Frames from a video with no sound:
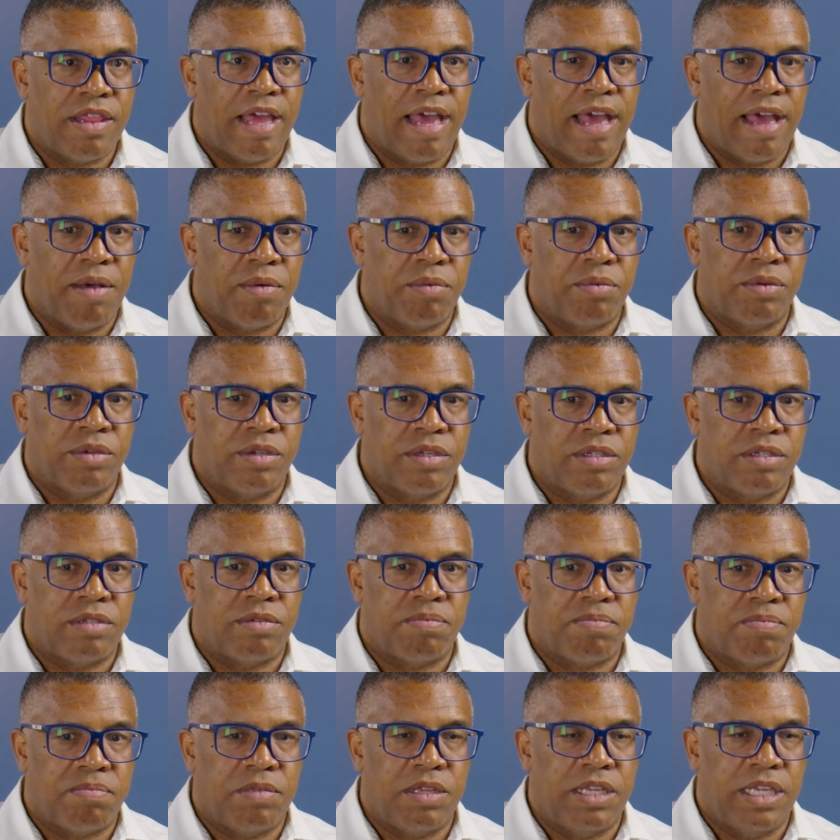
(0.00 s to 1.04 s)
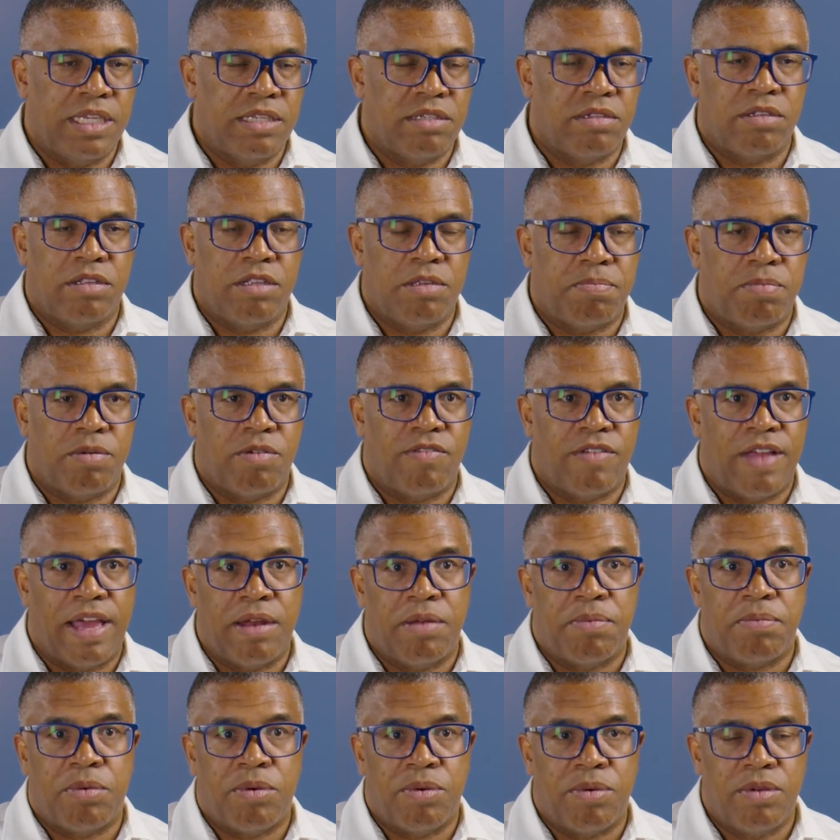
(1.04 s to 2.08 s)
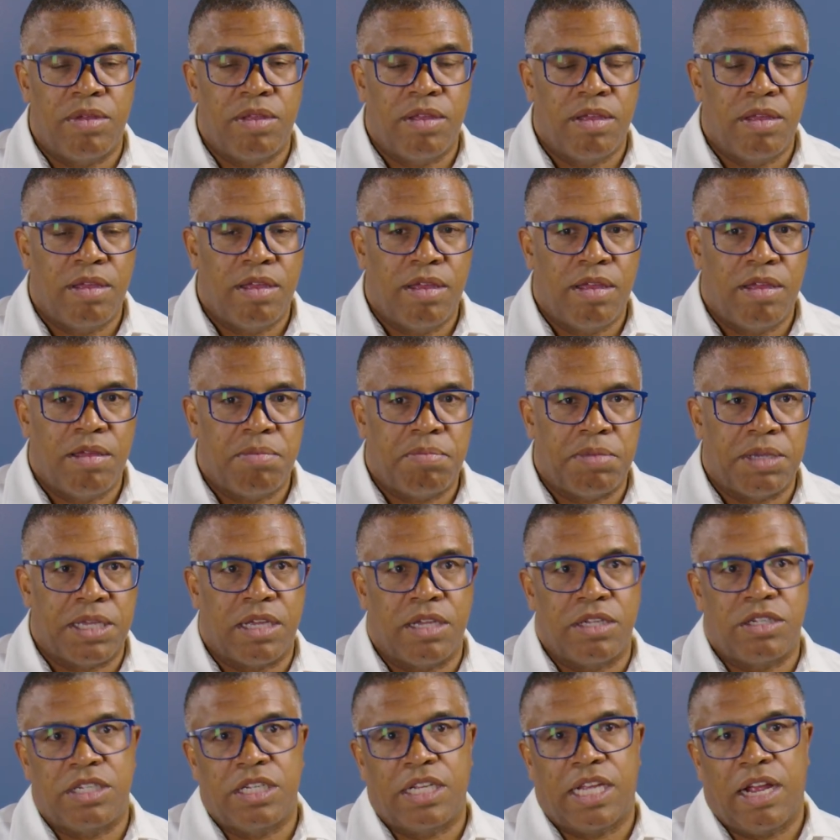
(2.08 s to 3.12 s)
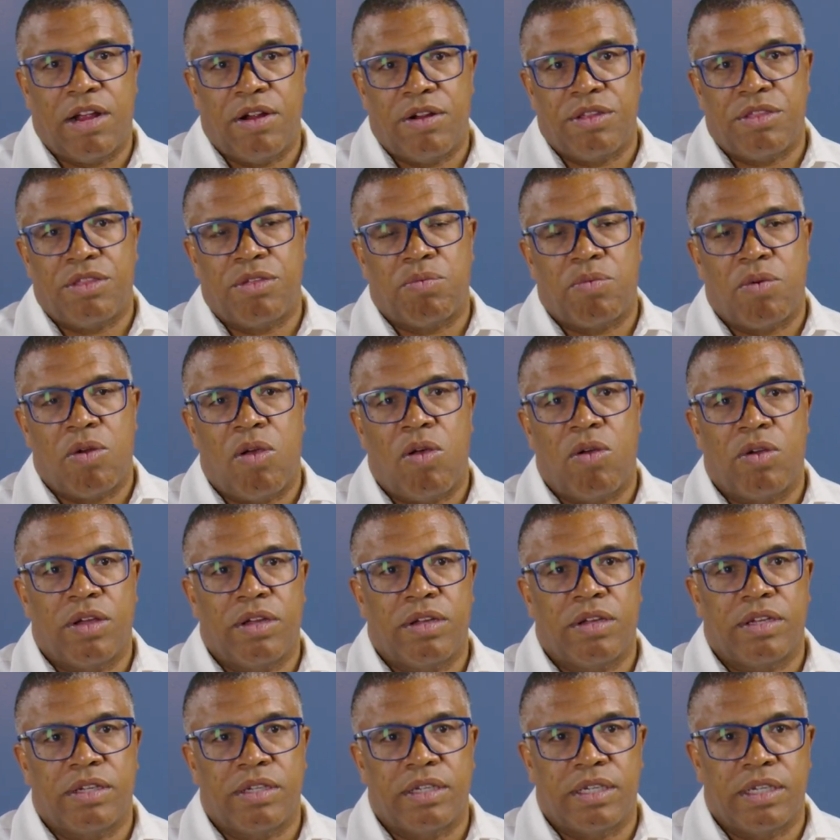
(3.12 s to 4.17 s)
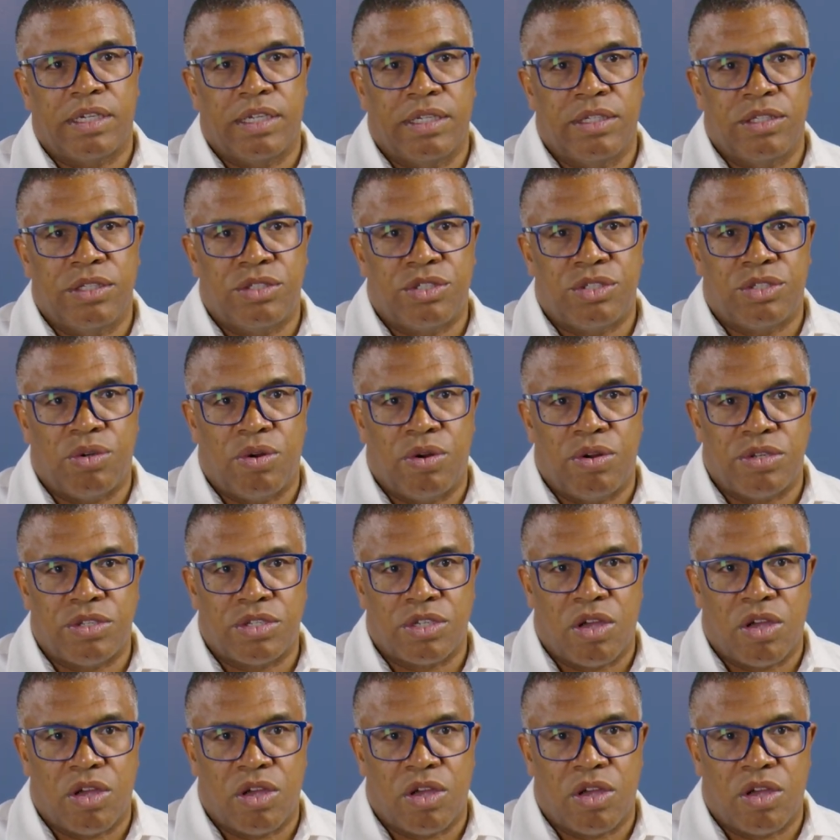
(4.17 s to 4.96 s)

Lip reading: that was easily preventable because she carried the wrong insurance